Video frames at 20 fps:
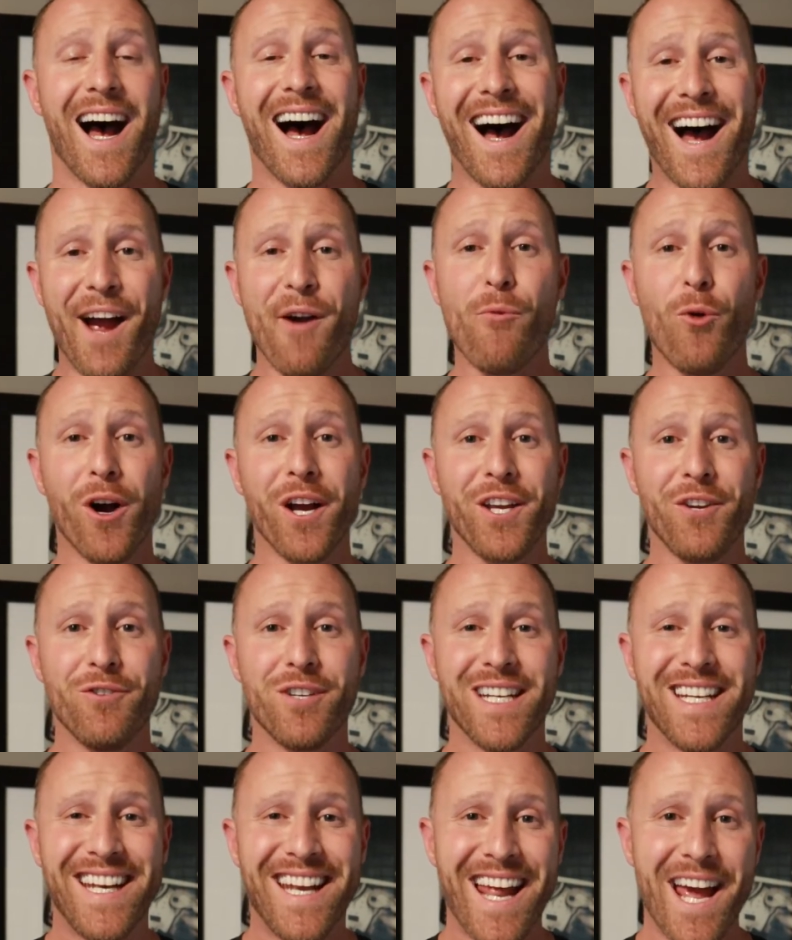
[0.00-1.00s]
I want you
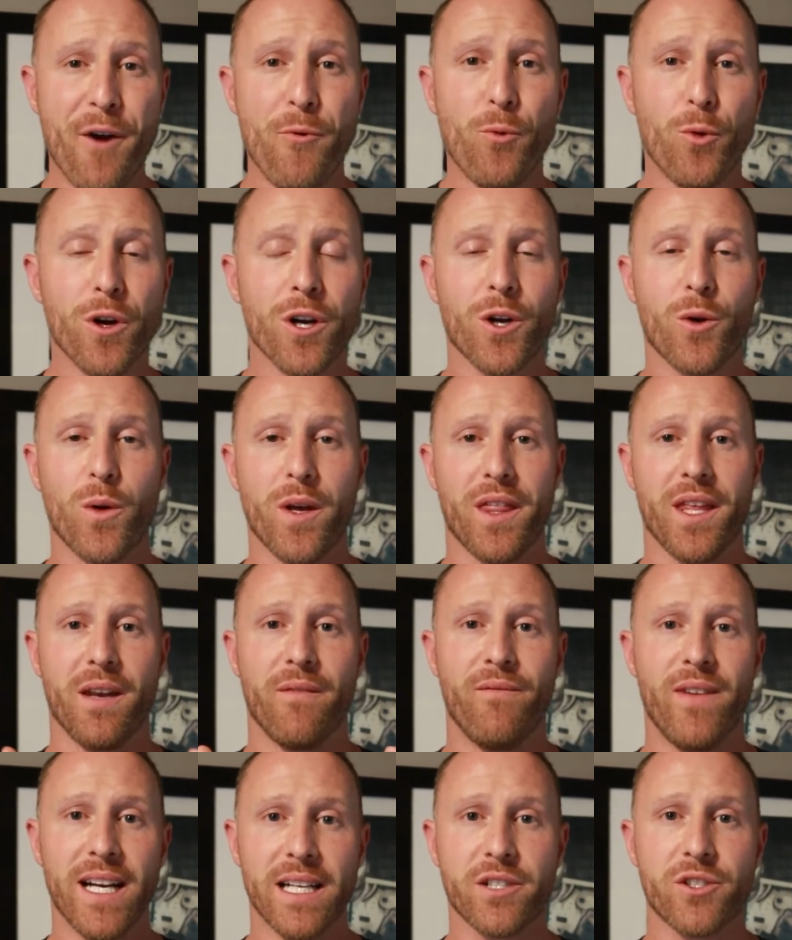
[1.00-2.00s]
to network with
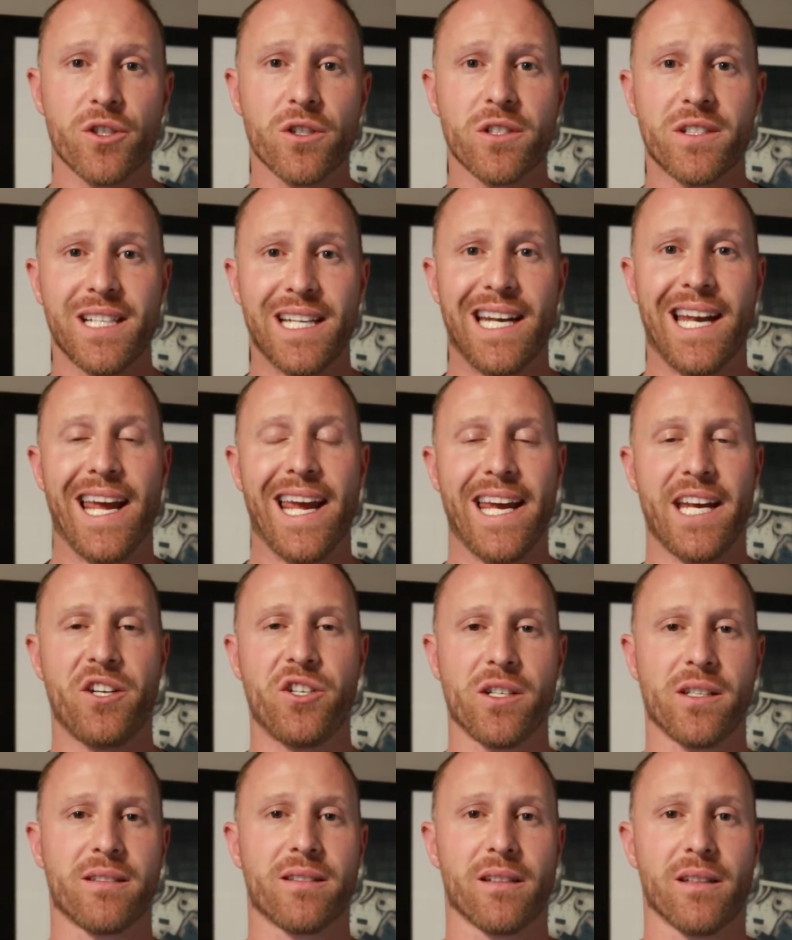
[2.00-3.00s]
investors and
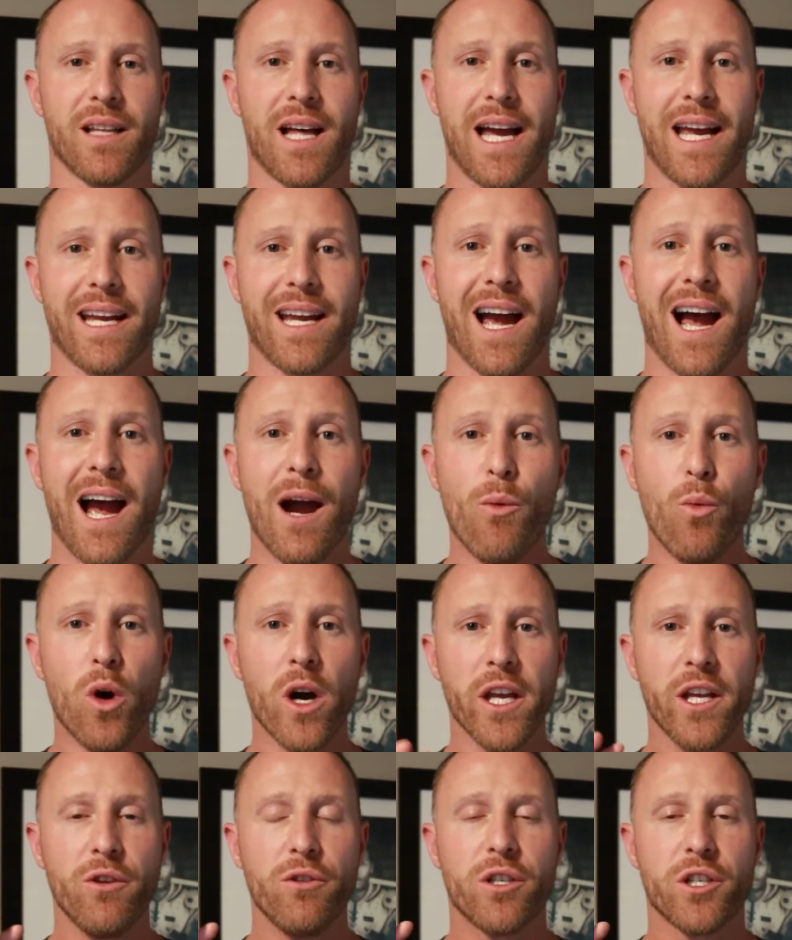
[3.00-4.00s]
agents alike. I
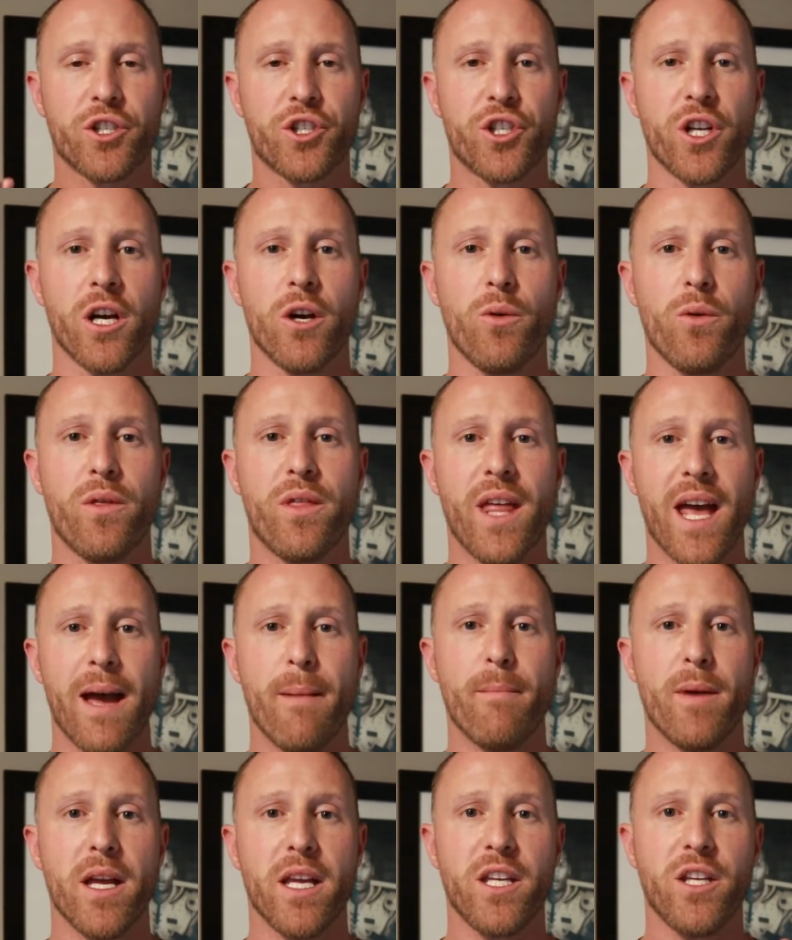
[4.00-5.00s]
want you to show
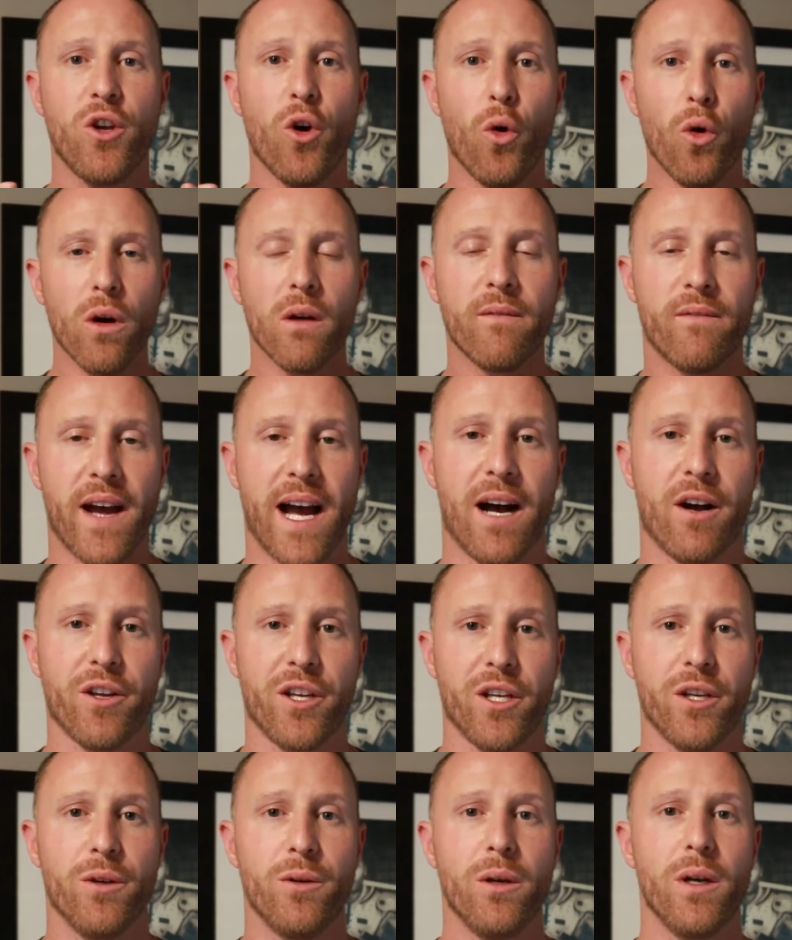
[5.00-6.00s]
them your
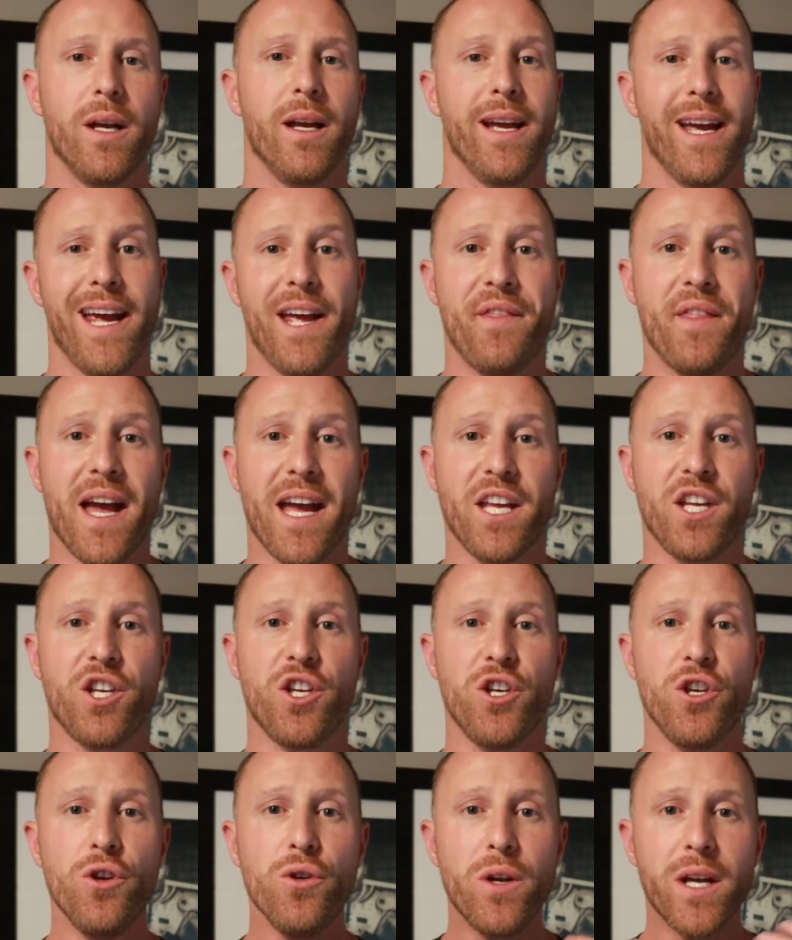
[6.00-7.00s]
value and that
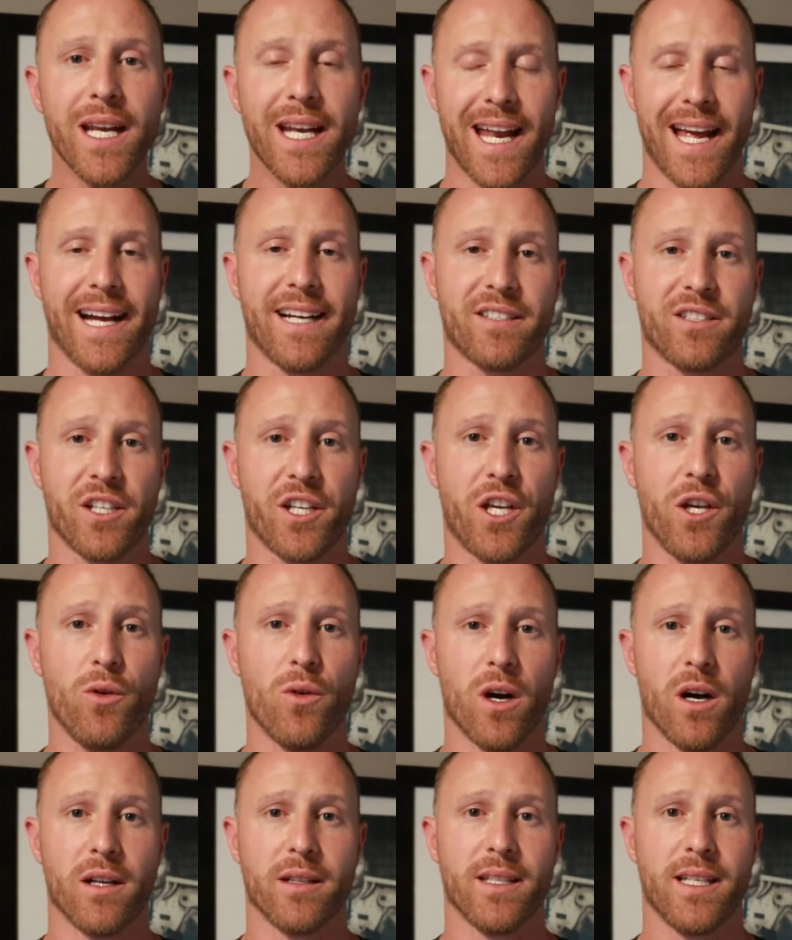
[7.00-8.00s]
you can
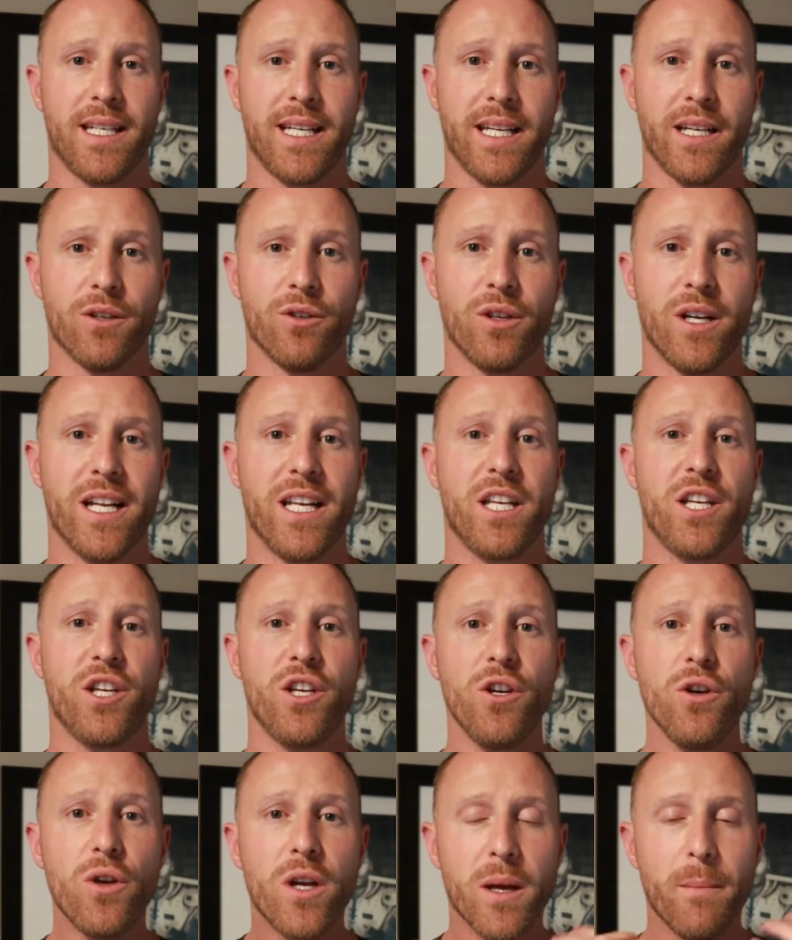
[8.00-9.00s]
execute on the deal and
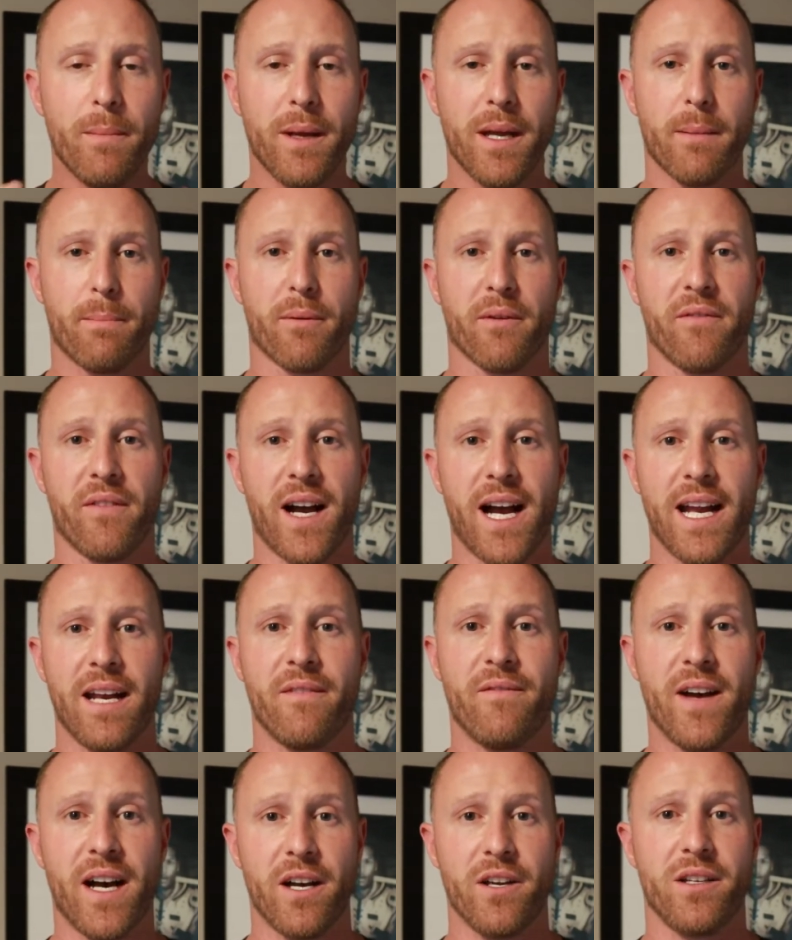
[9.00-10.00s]
you can be a provider
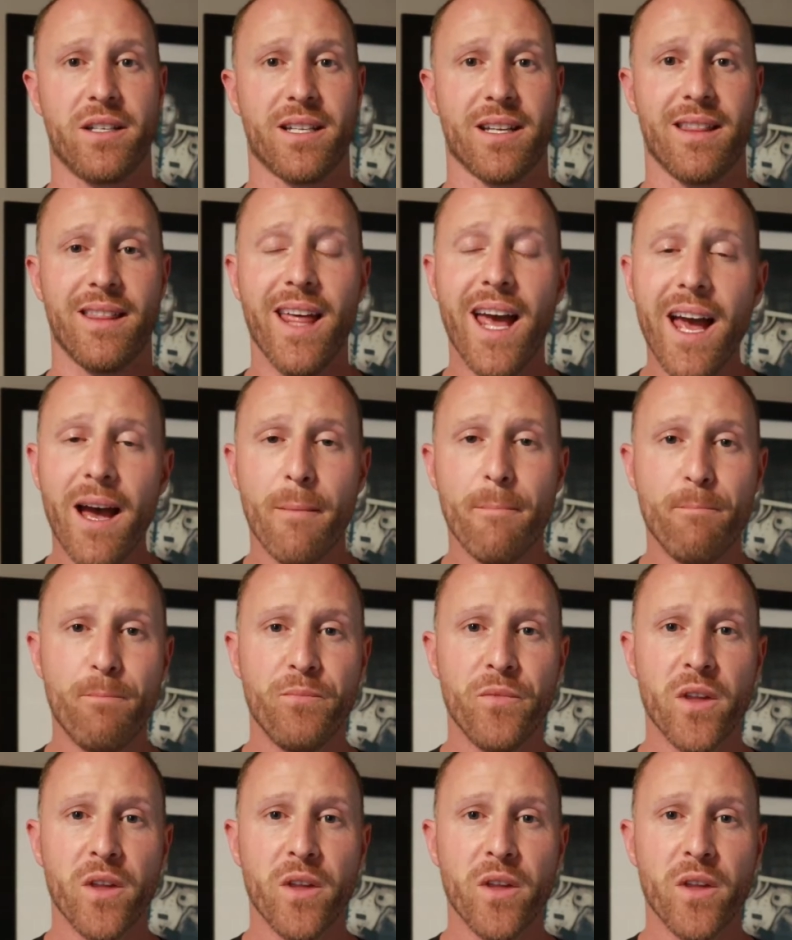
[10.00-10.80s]
of value to them